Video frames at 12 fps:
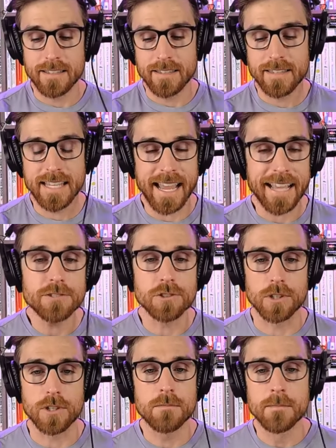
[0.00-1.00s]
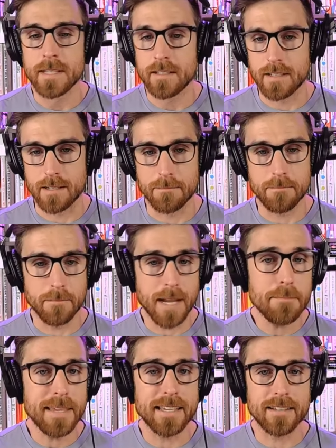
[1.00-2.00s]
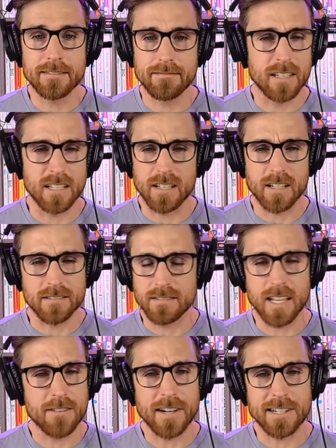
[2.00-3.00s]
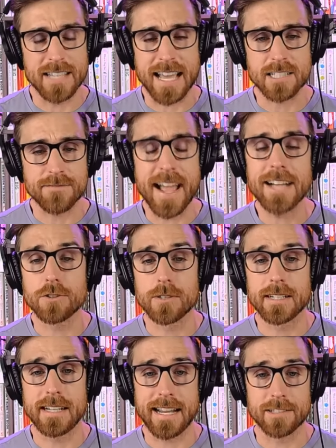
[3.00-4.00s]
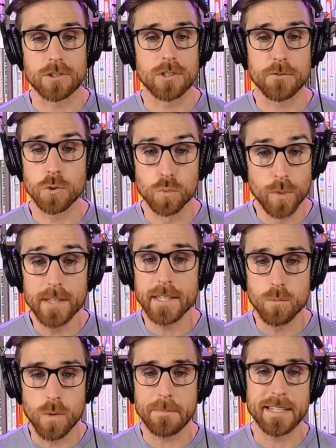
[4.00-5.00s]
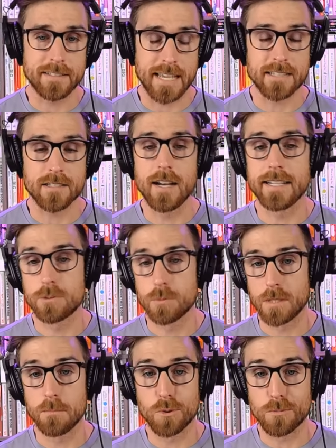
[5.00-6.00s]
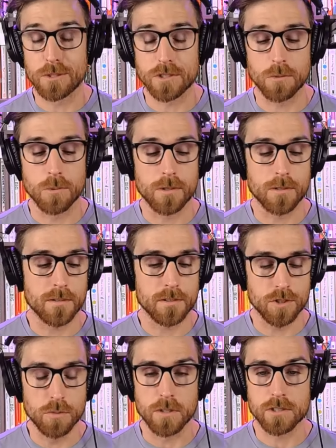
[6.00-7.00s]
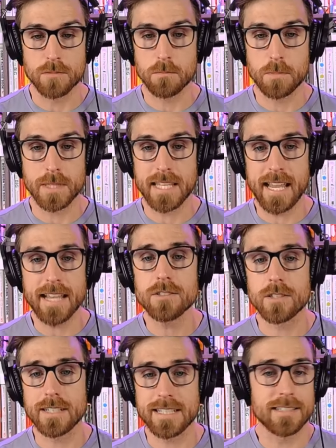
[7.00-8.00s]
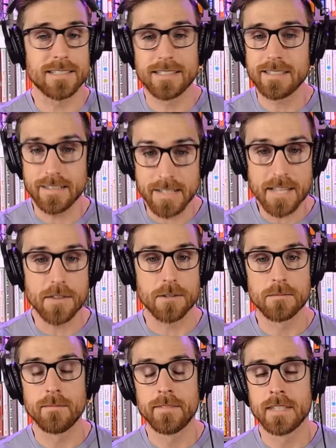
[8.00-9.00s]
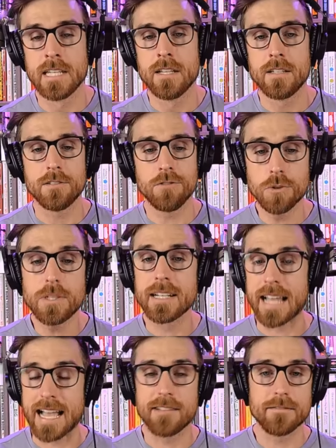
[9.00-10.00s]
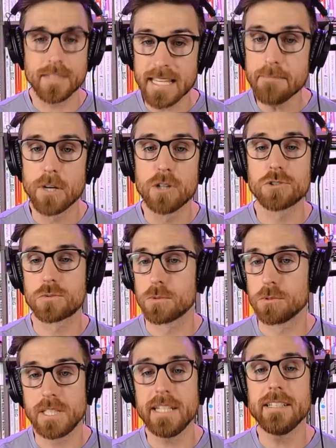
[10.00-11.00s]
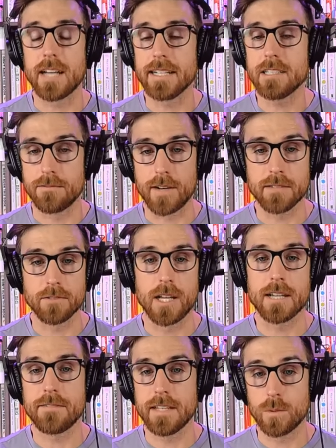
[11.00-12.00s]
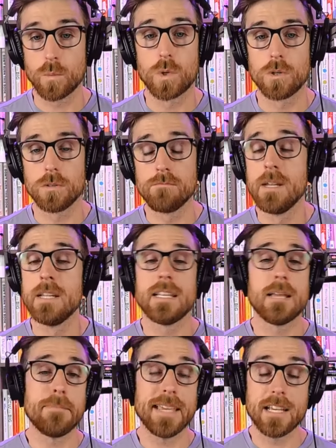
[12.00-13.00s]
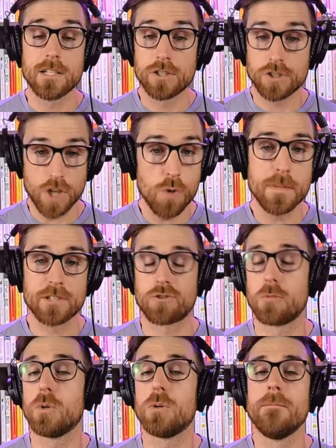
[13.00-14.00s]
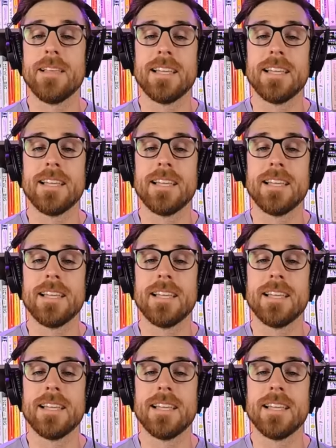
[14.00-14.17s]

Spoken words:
The answer might be not a very satisfactory answer if you really want me to take sides with the boomers or the zoomers. But the answer is neither. You can have the most routine 9-to-5 life in the world and be so miserable